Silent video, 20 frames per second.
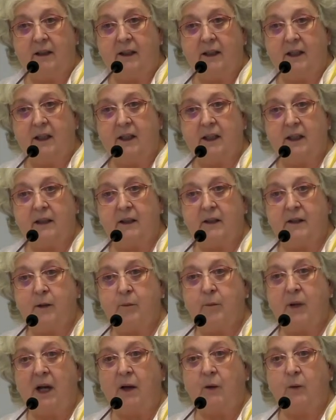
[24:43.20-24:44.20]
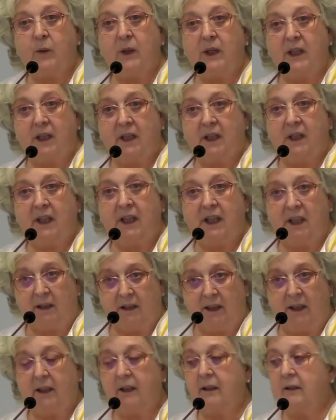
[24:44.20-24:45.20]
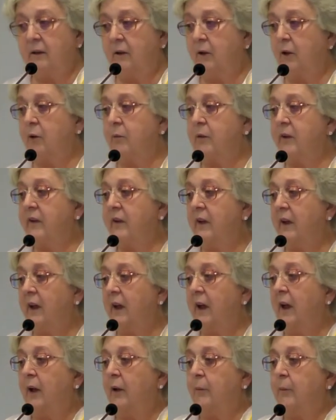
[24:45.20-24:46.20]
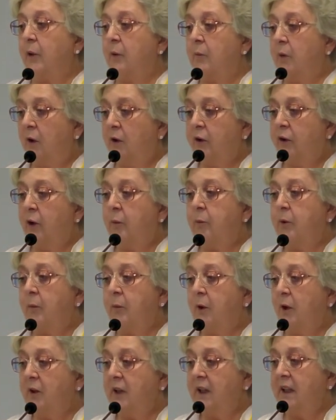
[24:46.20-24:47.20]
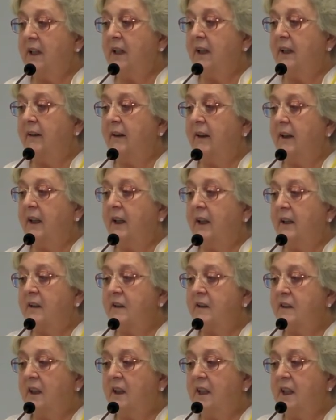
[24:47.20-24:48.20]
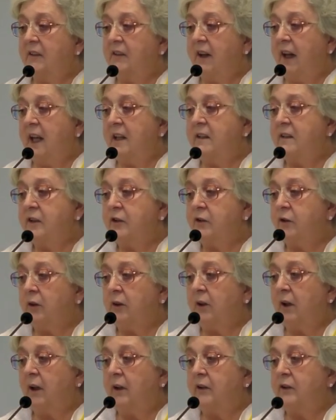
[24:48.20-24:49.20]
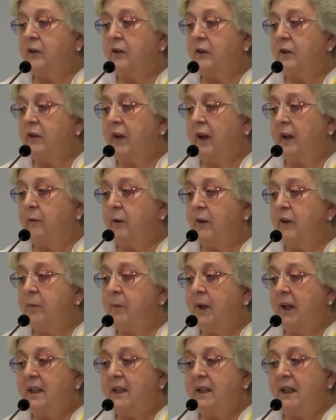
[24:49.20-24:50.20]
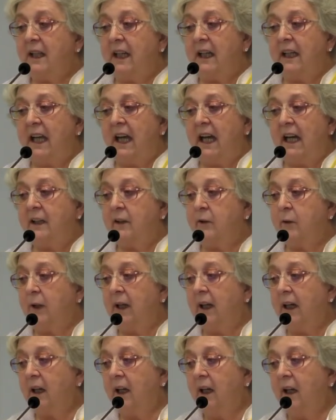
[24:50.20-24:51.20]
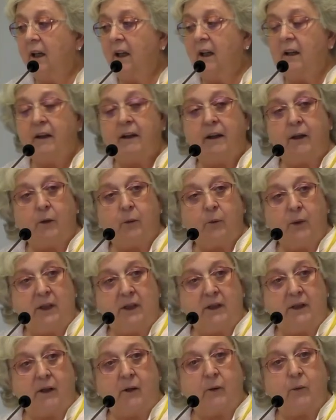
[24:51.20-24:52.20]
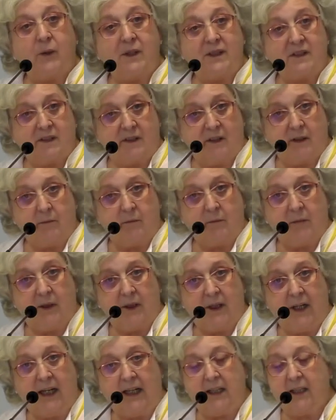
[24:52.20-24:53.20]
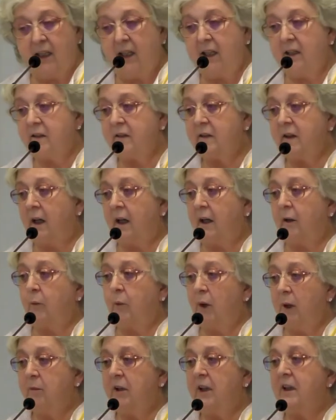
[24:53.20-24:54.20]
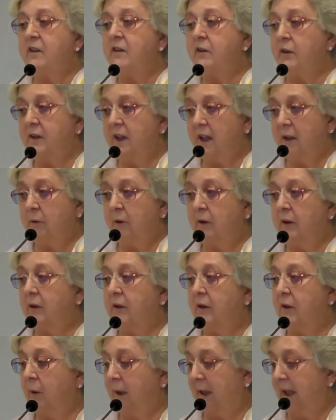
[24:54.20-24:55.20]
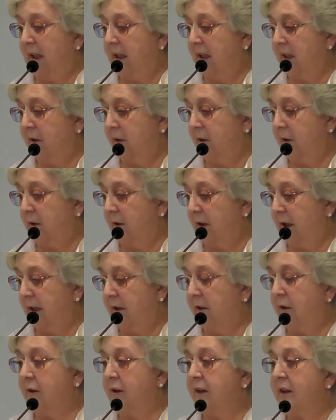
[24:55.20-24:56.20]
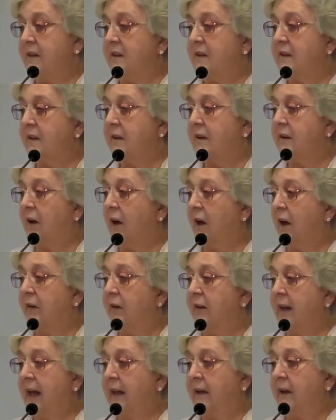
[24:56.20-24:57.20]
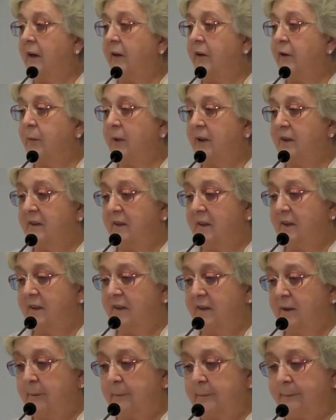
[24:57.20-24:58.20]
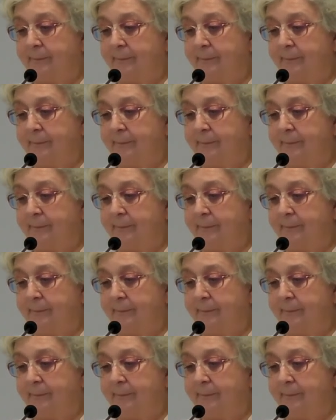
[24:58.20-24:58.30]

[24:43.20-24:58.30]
the Maori healing herbs. Promoting the study of ancestral cultures and respecting and honoring their wisdom. And these are women, so they were doing it under that auspices.